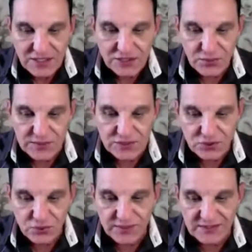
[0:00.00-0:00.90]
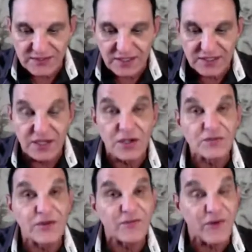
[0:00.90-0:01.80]
So we saw that
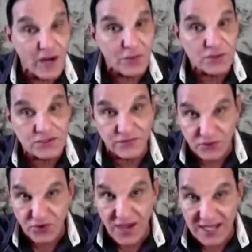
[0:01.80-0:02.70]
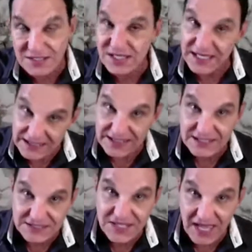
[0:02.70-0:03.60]
the followers of Christ in
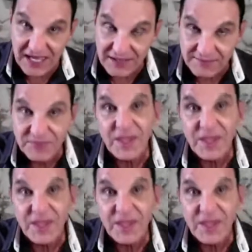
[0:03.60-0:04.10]
his day